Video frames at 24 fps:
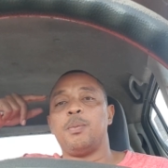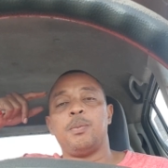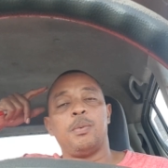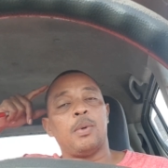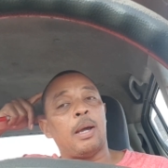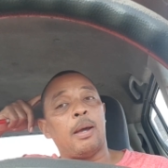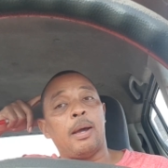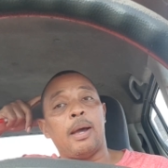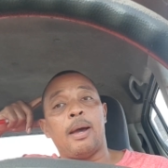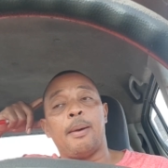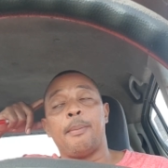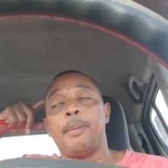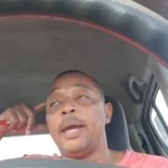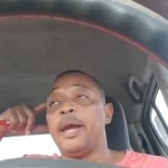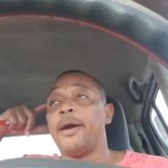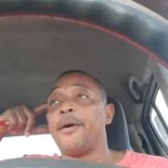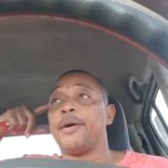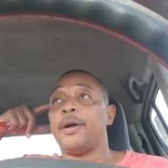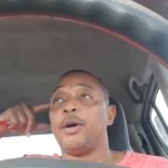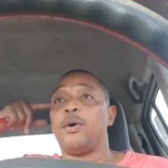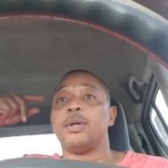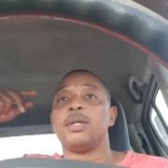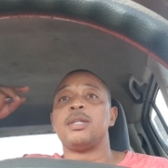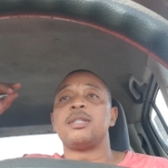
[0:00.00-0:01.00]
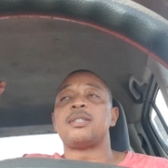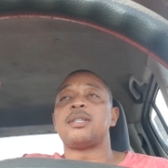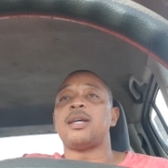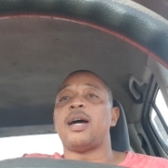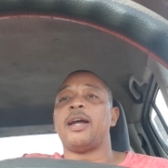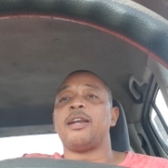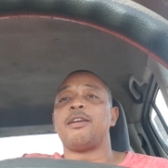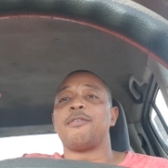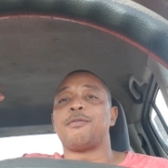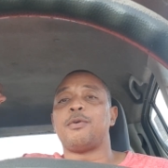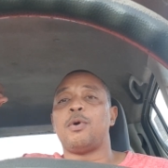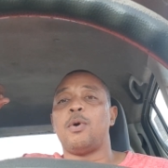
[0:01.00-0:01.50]
I'm erring on the
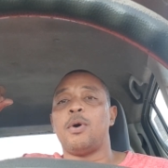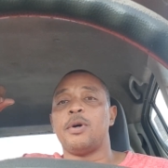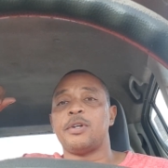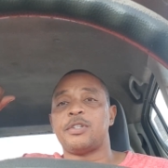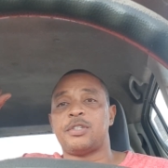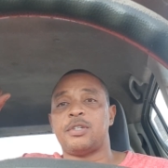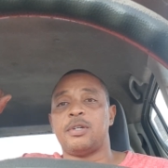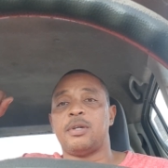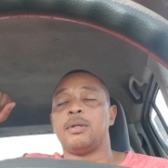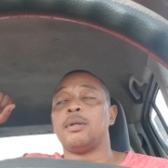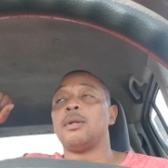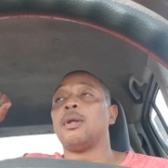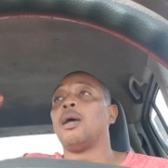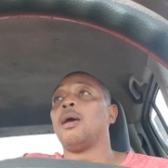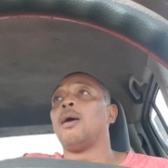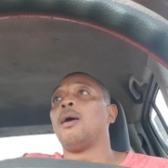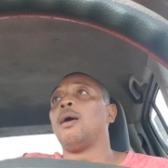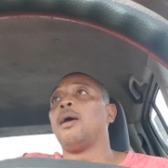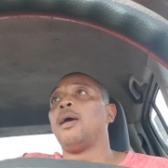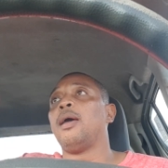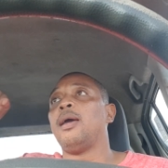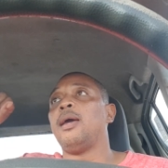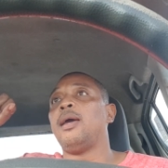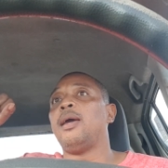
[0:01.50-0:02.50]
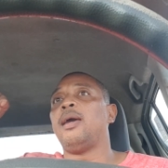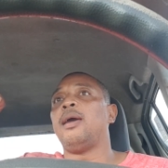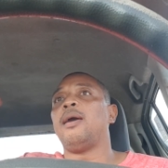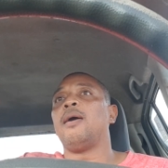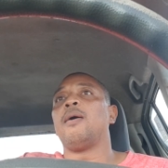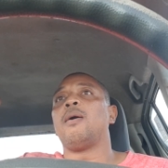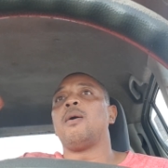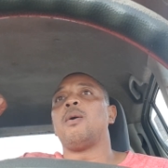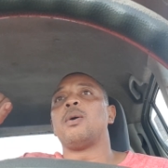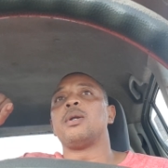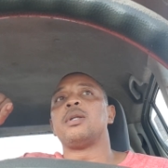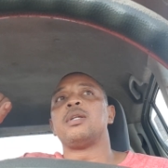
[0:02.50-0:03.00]
side of caution.
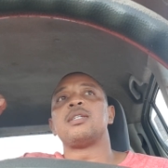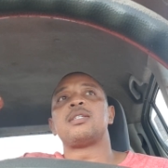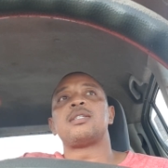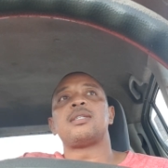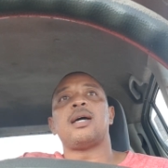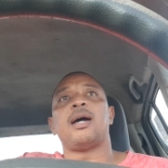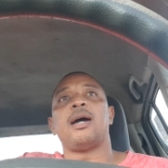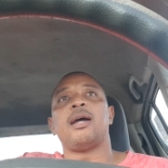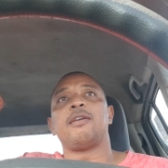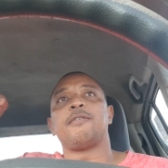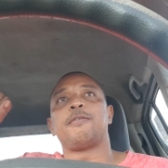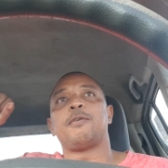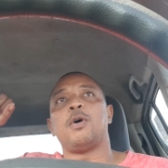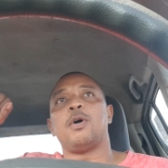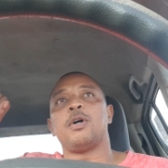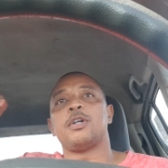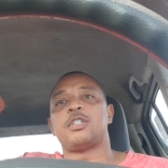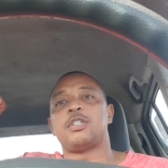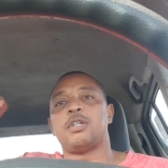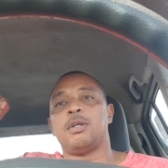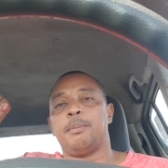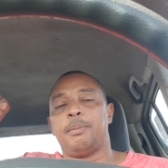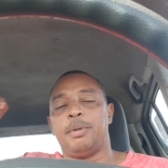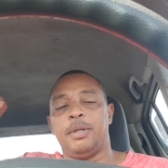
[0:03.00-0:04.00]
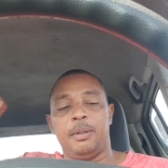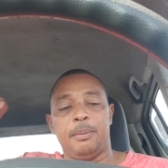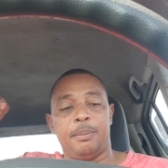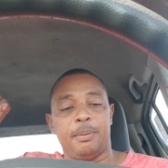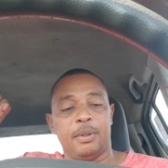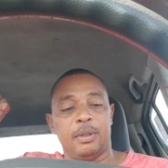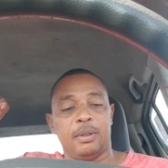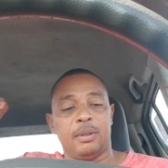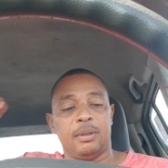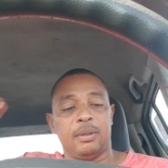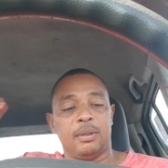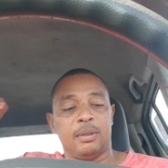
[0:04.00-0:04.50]
Err on the side of caution,
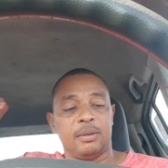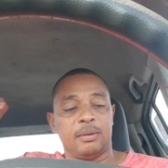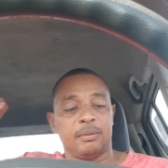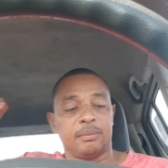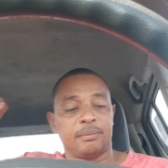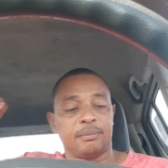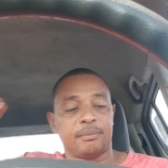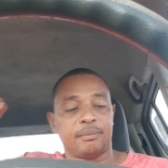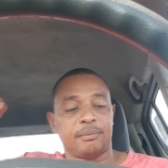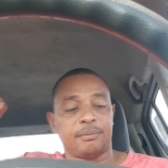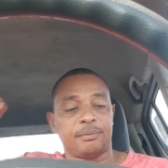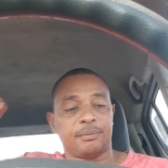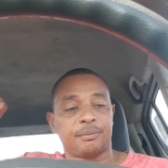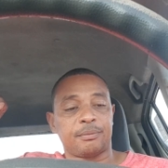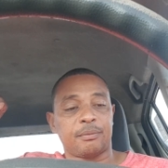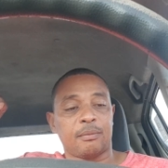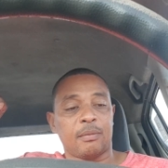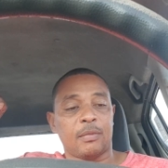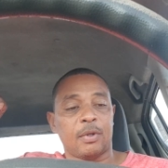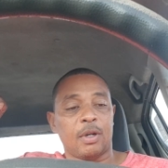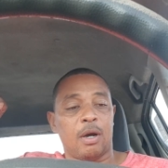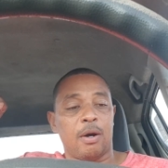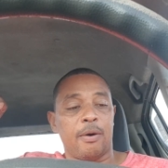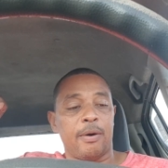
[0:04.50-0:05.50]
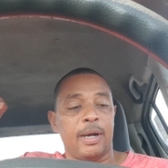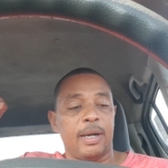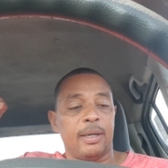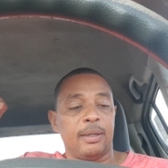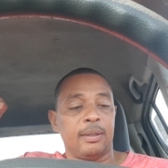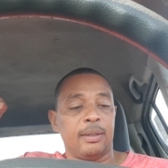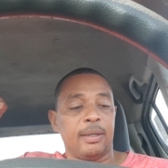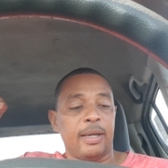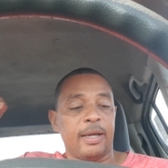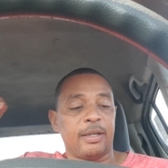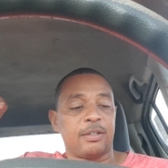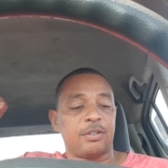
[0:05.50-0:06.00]
people. All right,
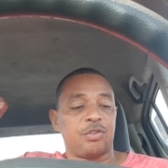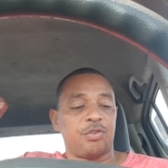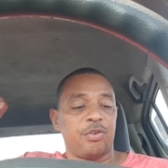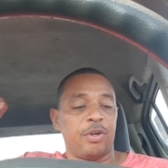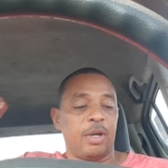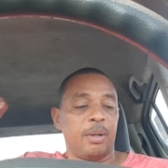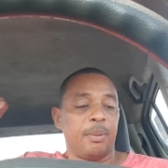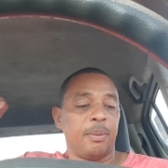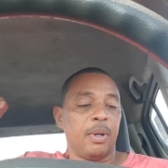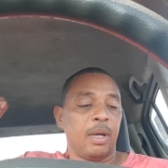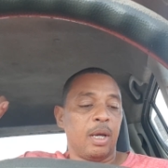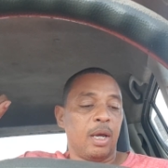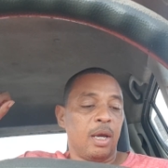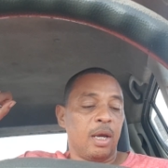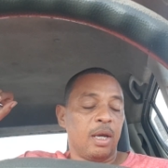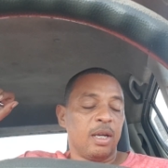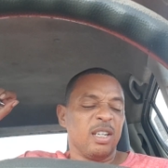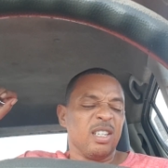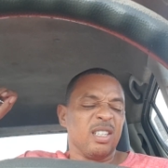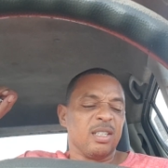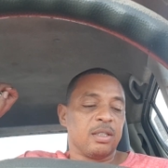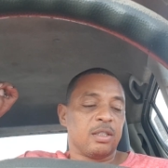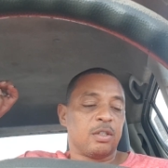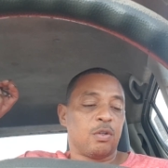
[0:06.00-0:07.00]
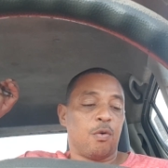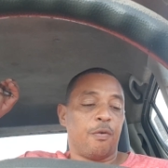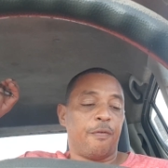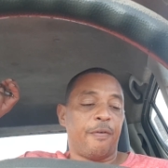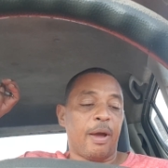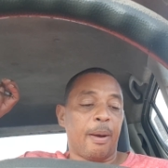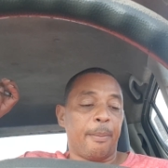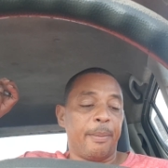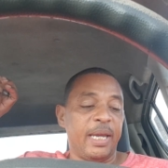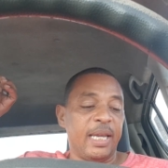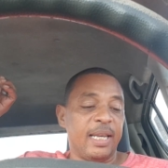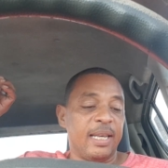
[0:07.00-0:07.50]
next dream.
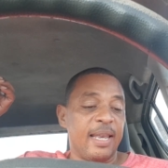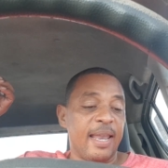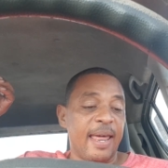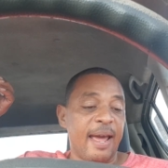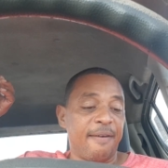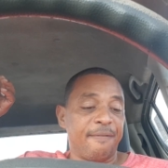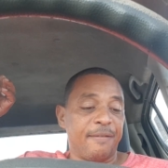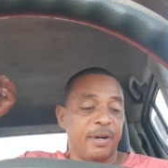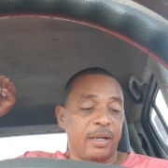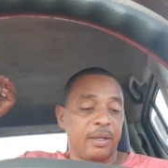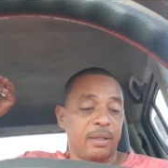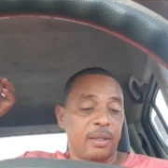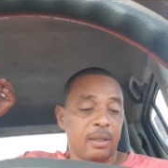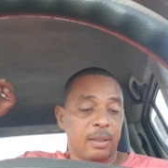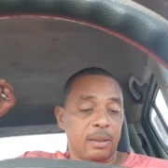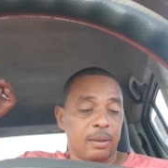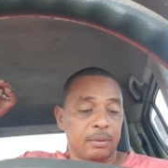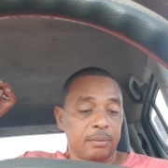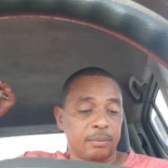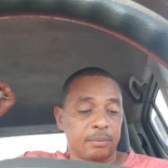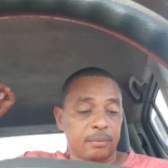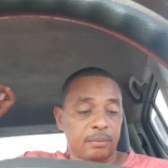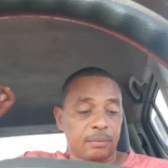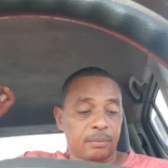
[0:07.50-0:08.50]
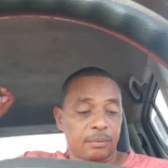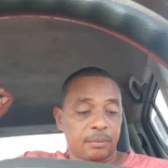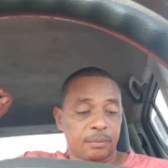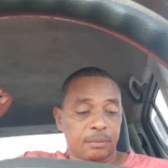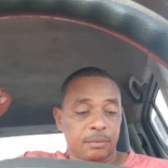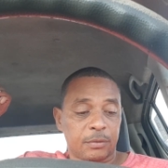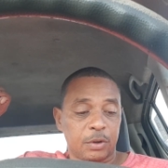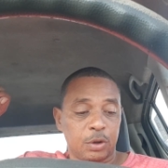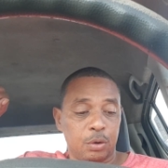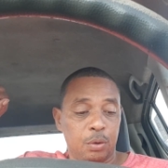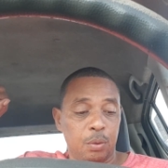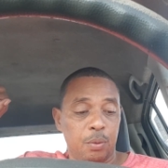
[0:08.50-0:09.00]
November 11th,
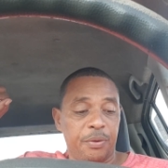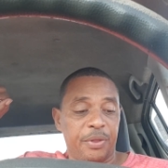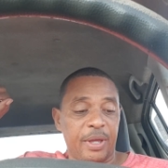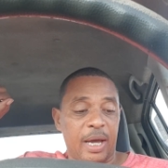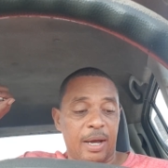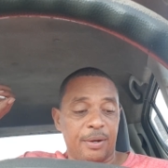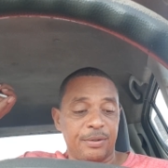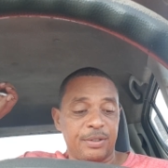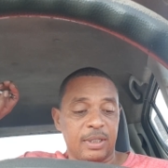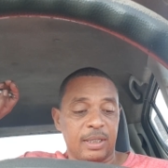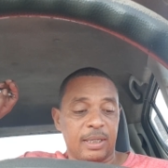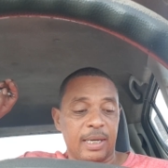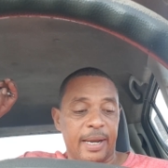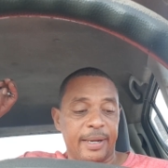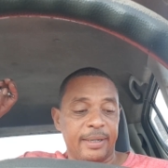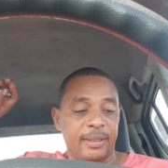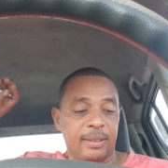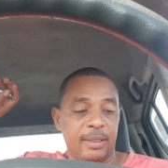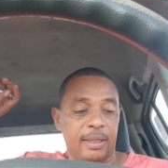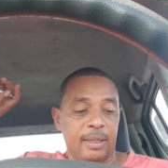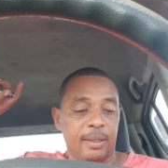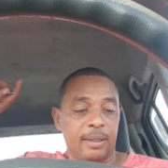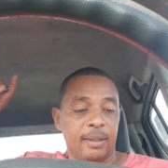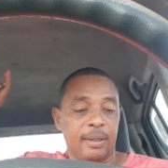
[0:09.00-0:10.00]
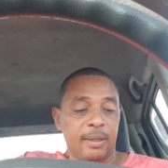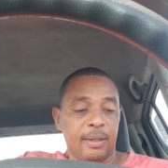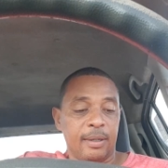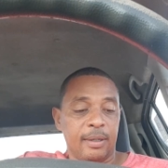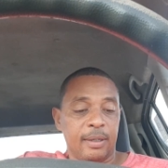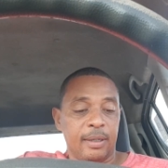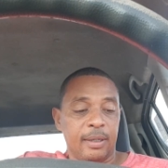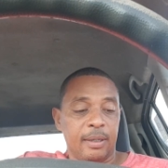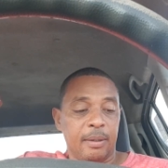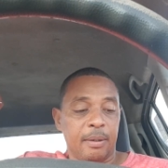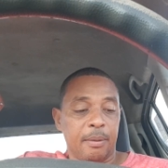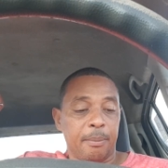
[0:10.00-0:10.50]
2019.
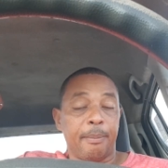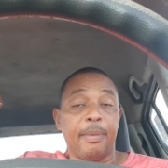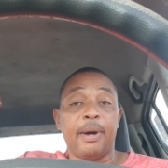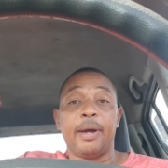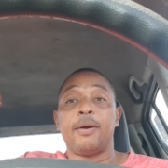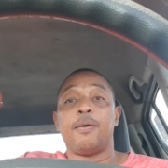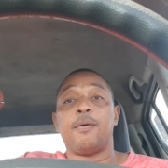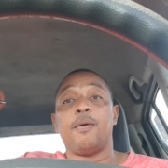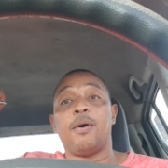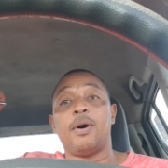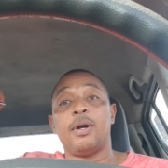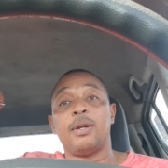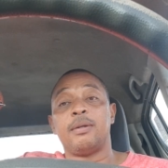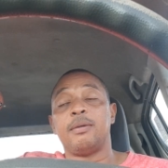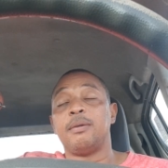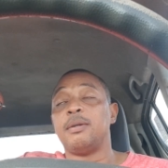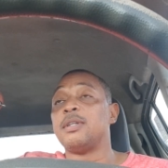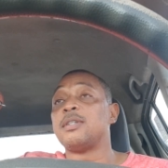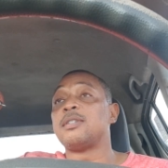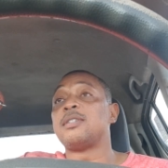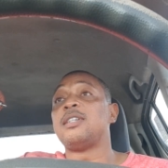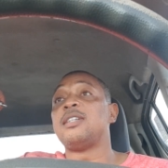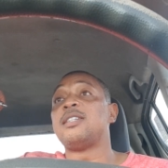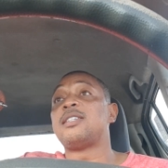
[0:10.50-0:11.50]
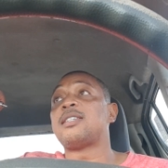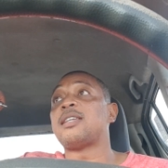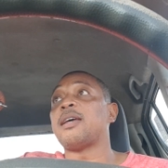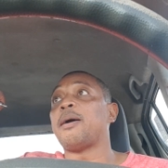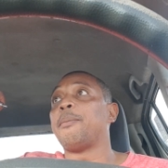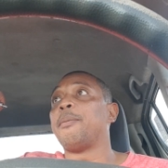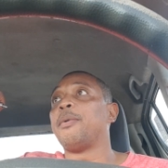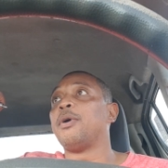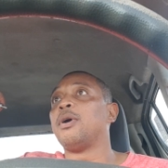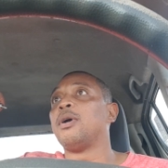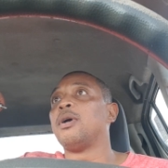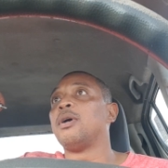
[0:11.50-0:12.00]
My God, it's
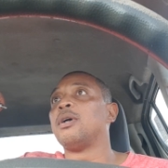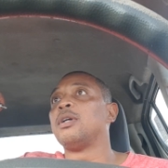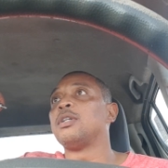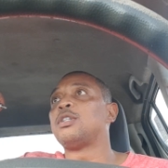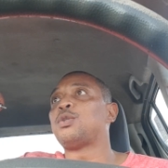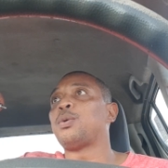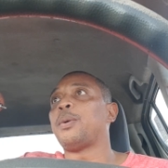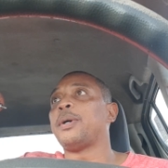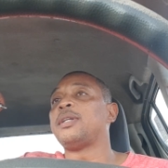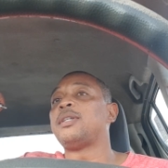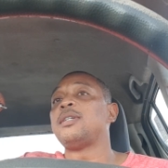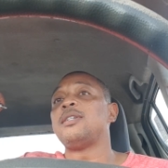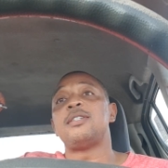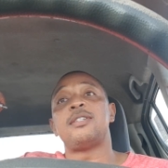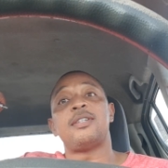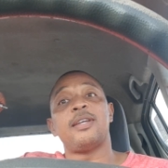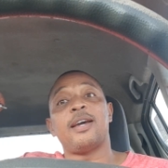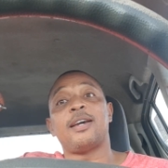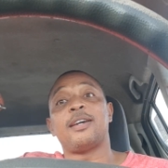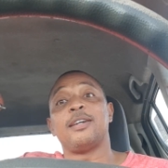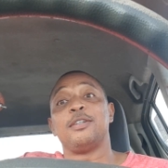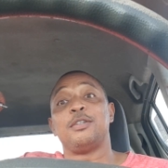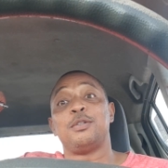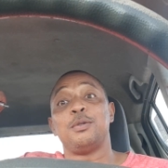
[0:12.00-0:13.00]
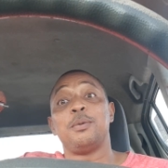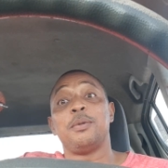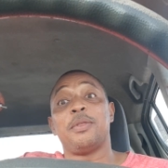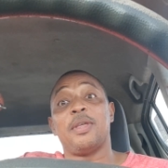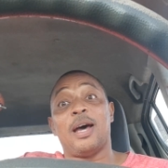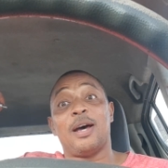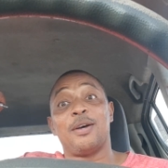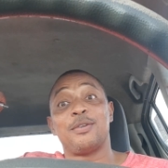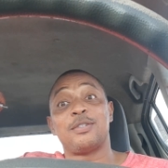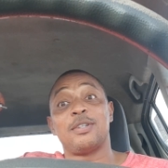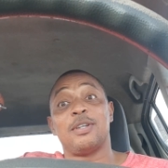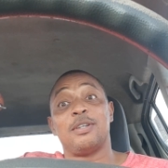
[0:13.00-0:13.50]
December 22nd,
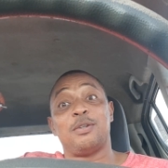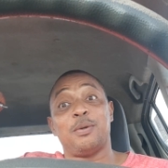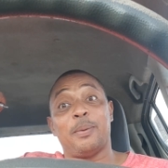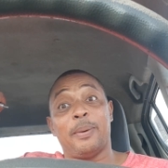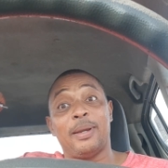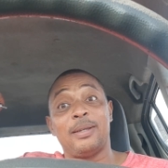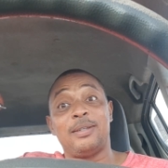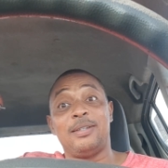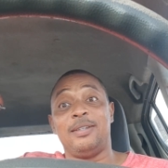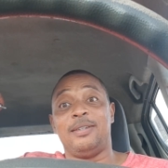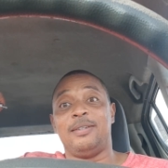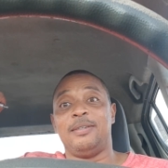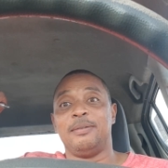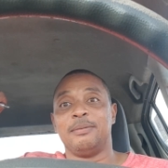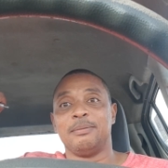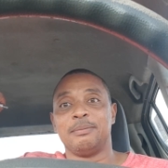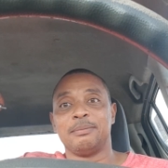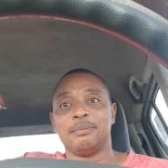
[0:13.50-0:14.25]
2020.